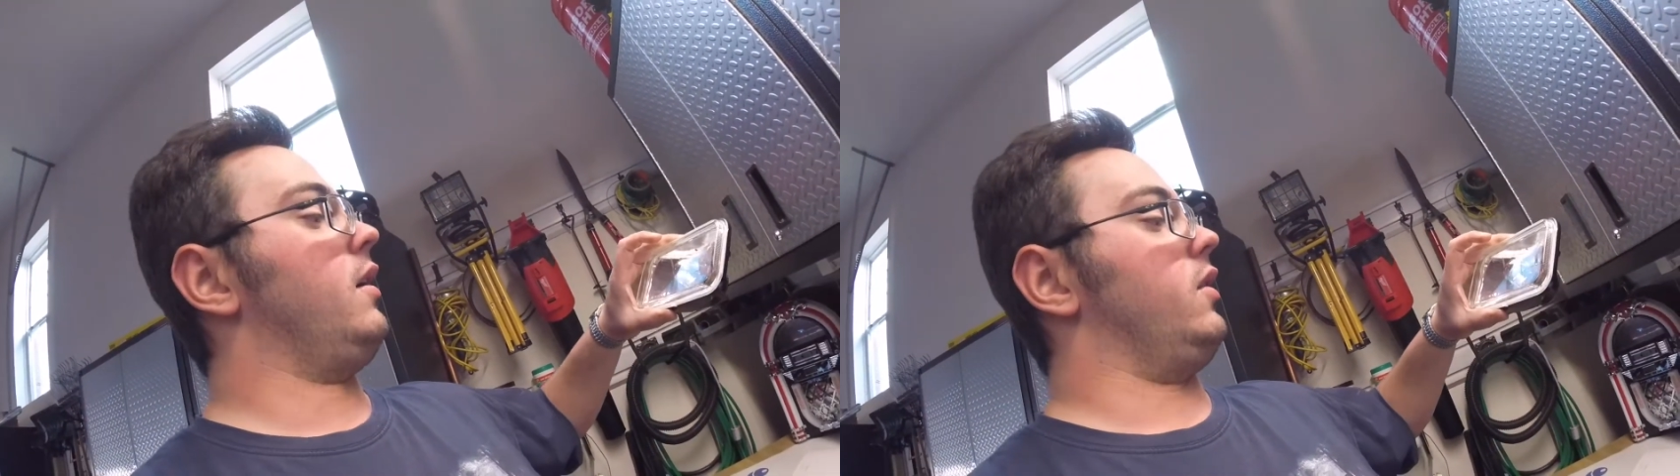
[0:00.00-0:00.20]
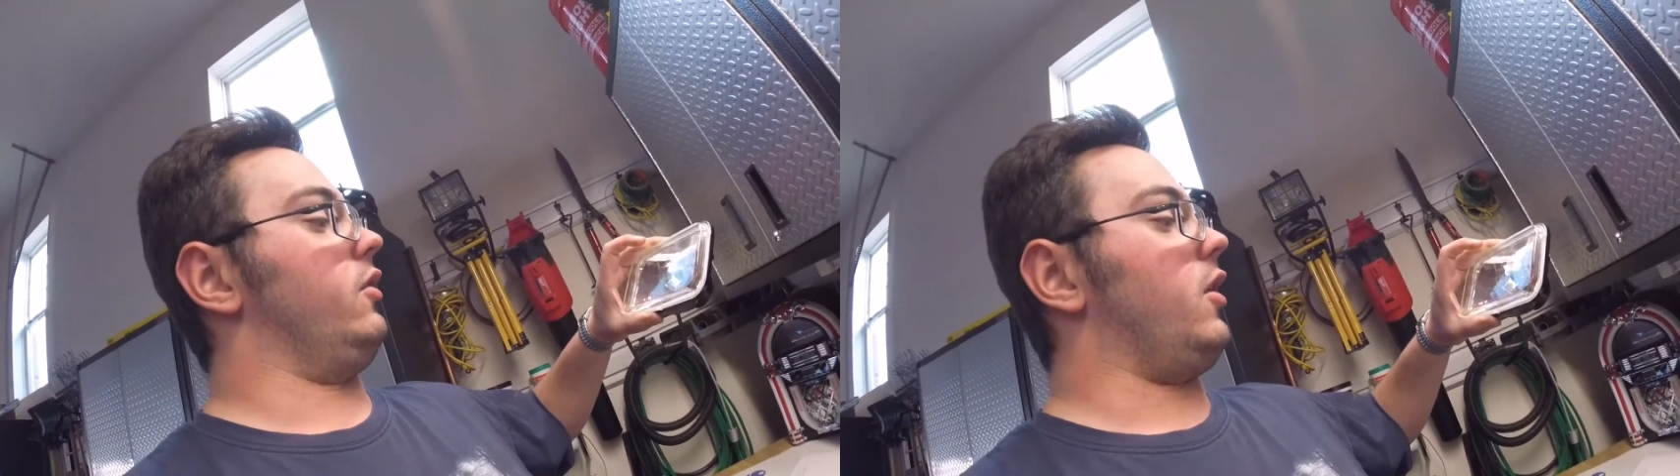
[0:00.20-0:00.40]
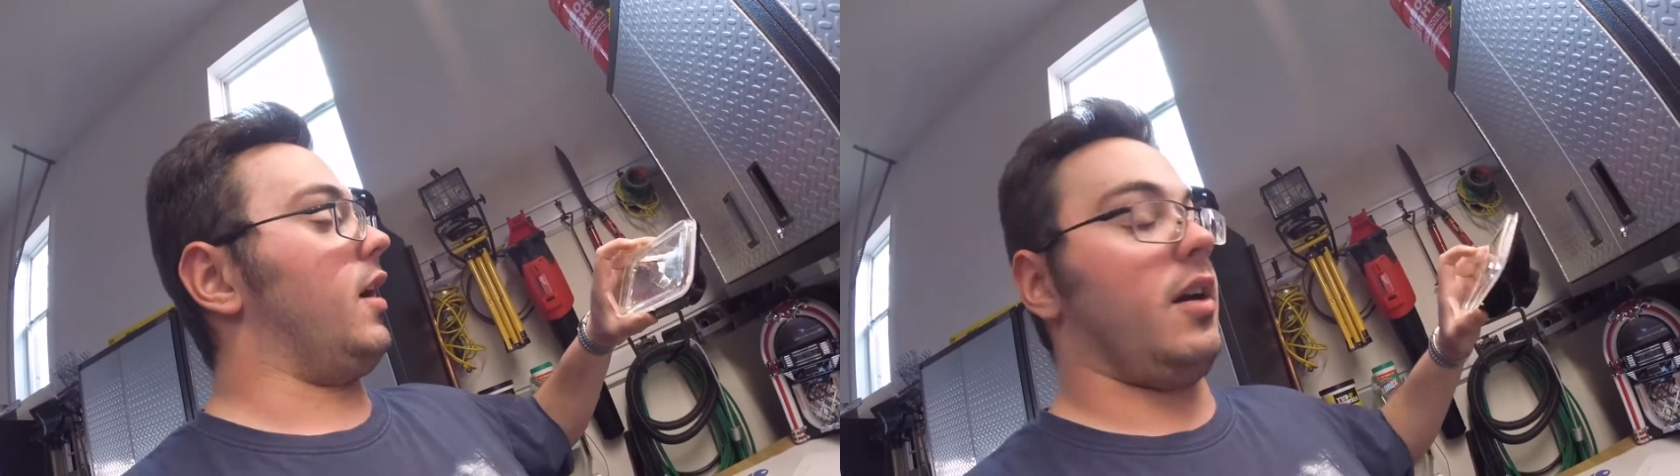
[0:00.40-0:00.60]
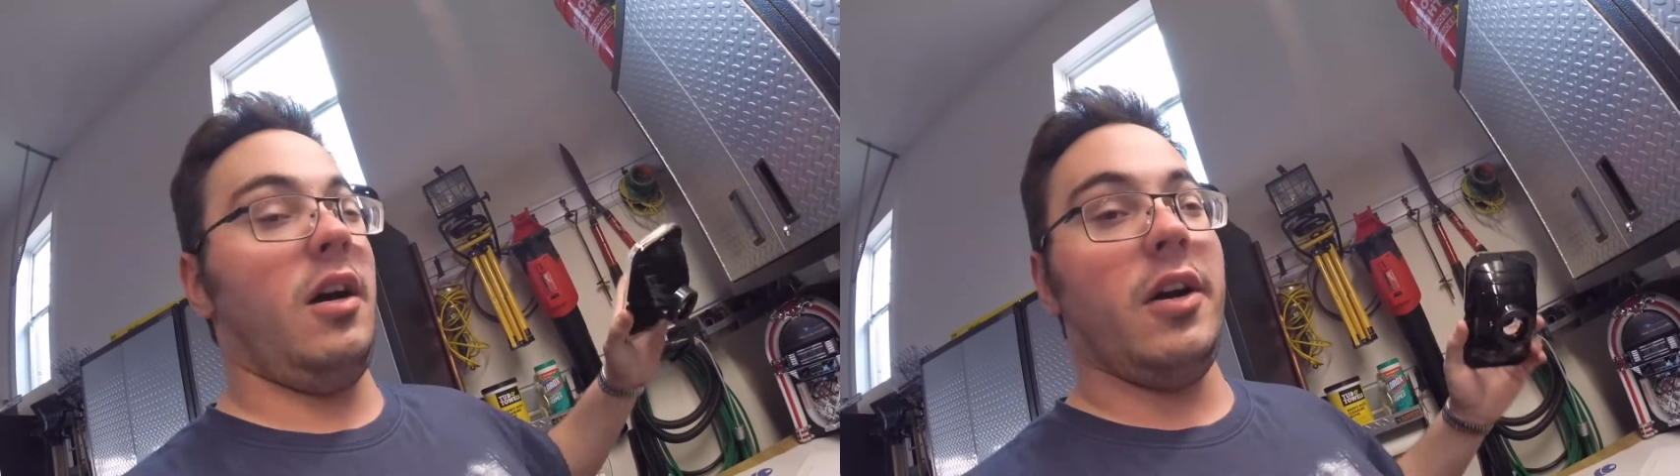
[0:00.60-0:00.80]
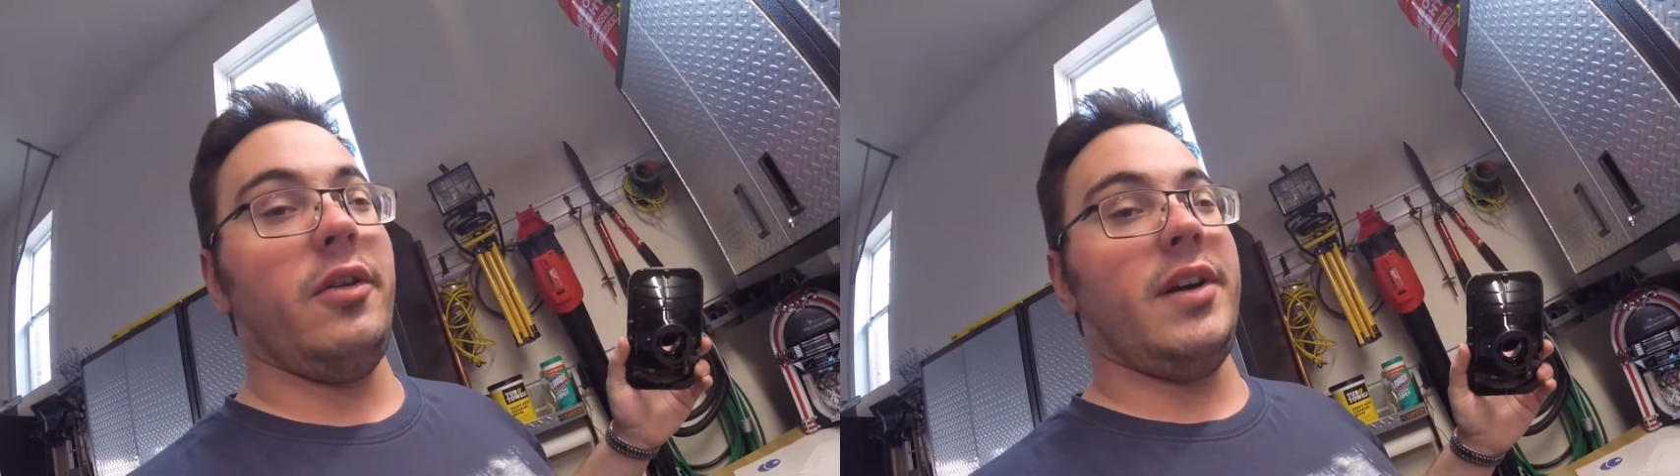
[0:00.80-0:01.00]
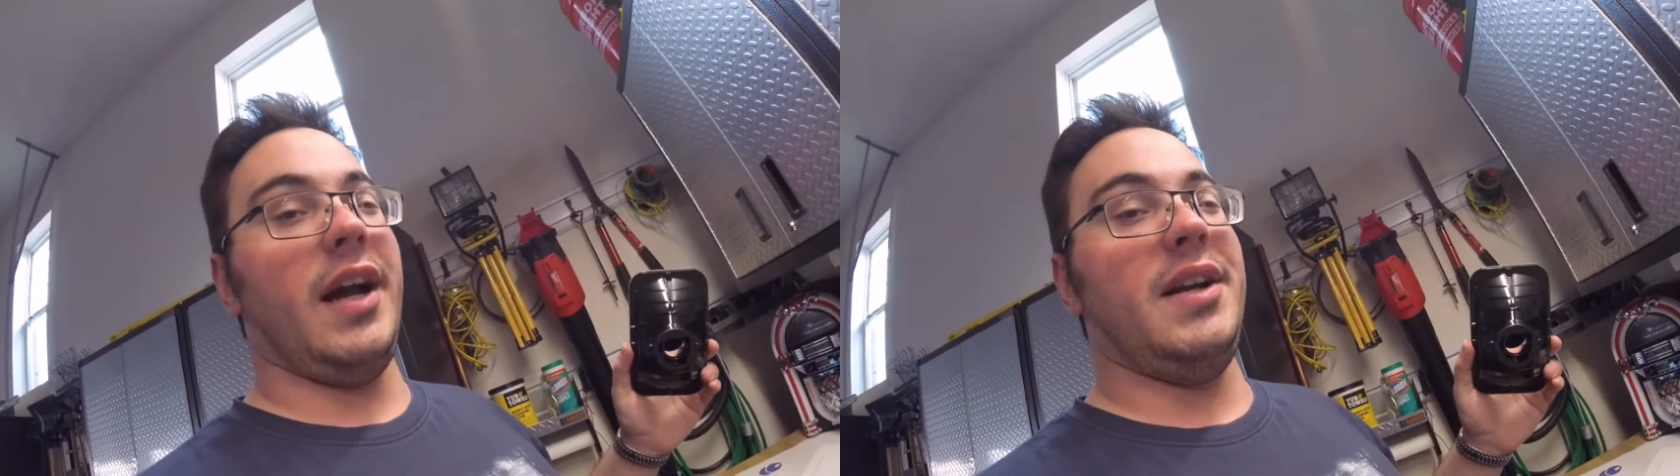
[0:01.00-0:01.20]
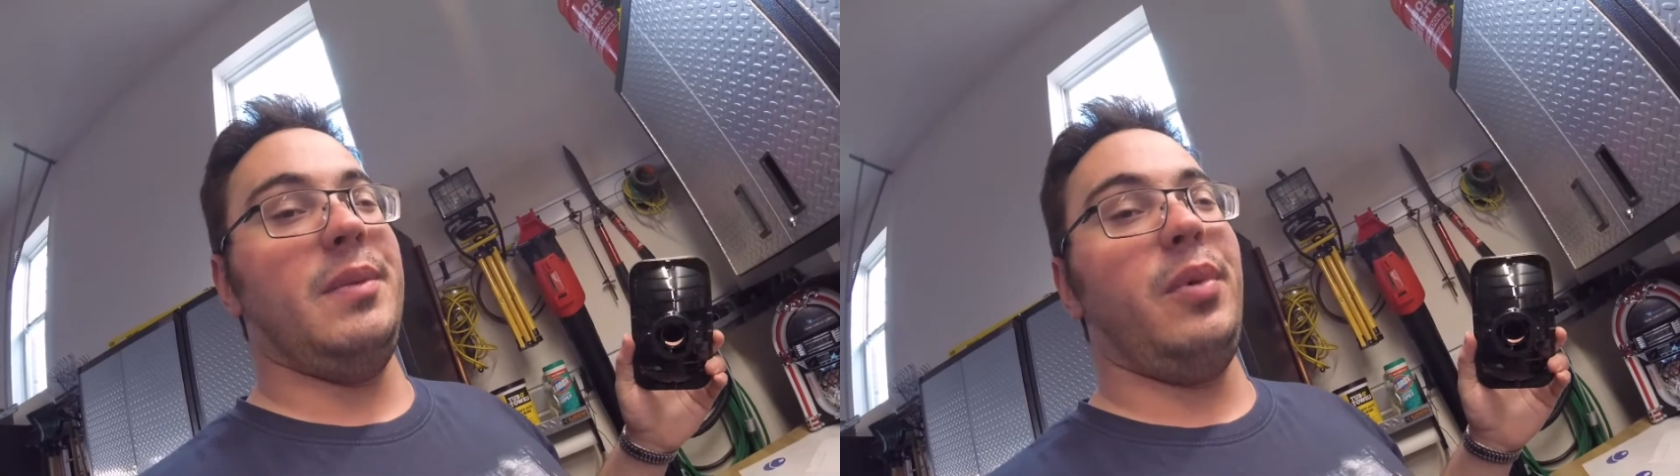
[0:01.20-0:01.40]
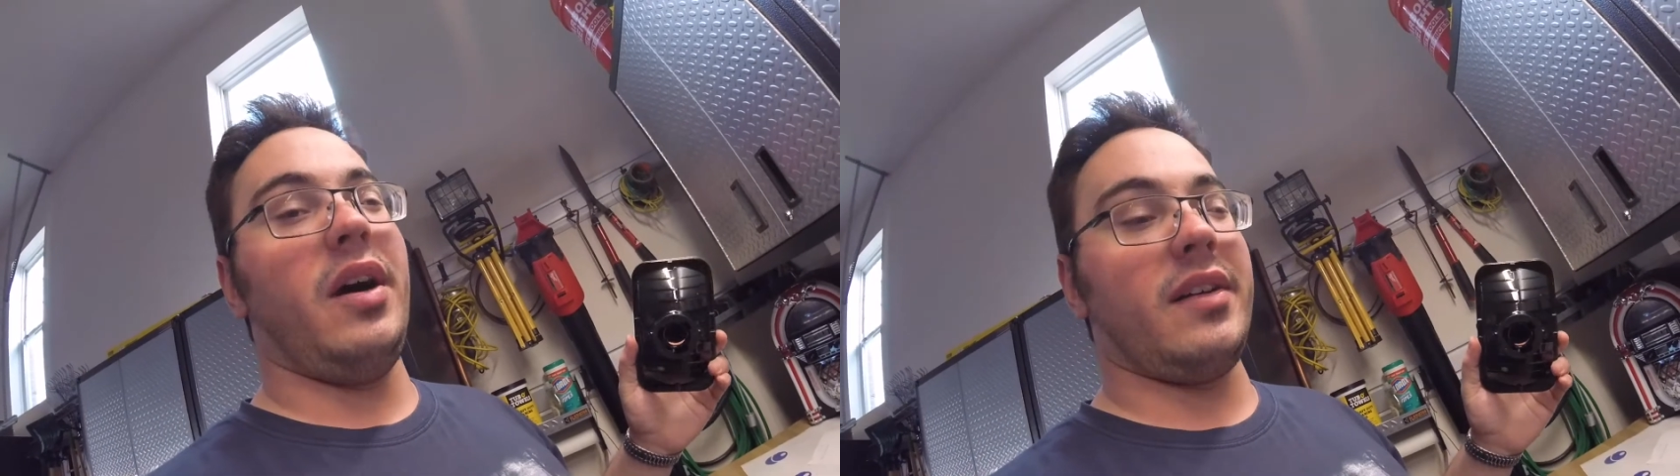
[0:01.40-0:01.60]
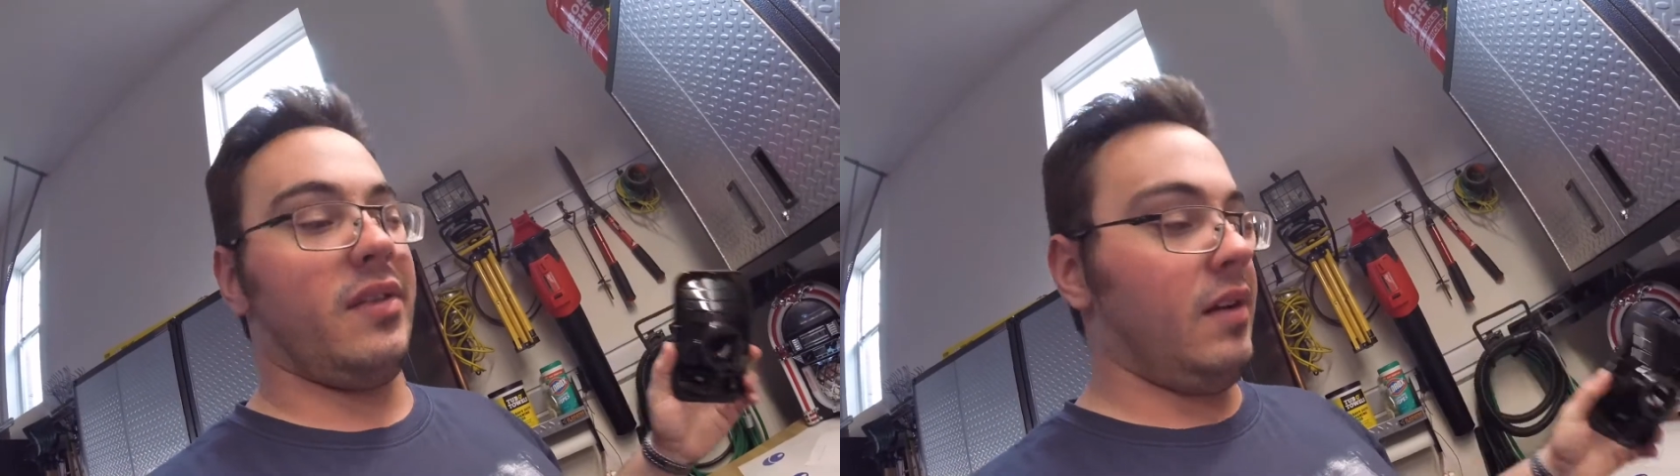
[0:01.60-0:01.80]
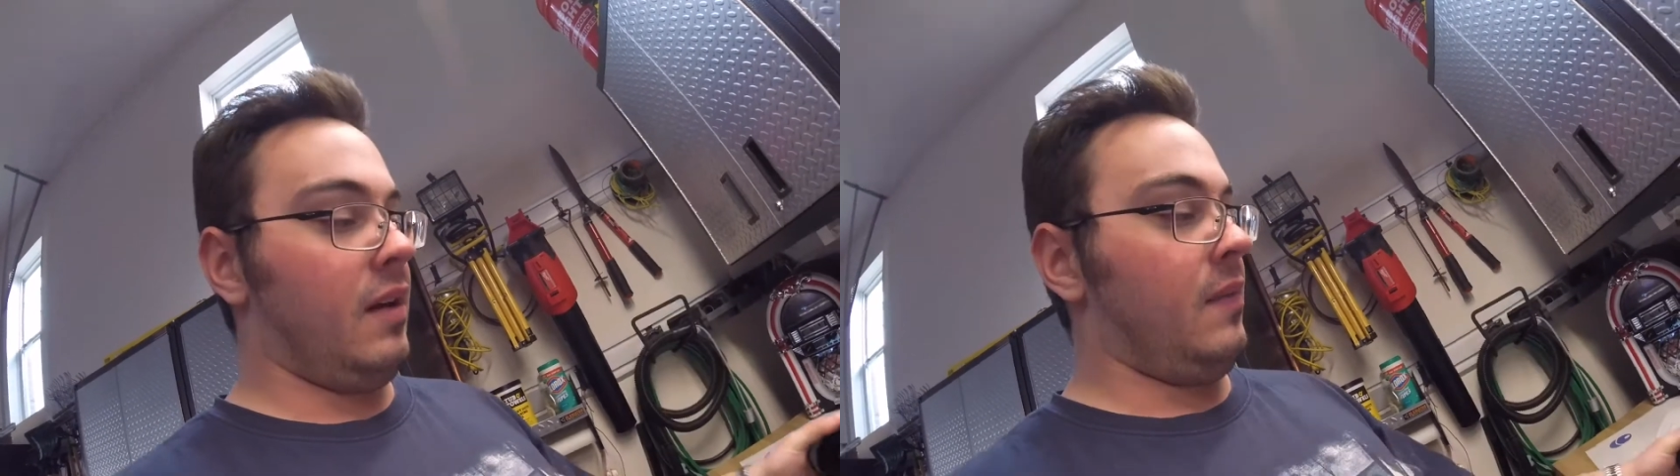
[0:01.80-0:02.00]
you're talking 190 bucks,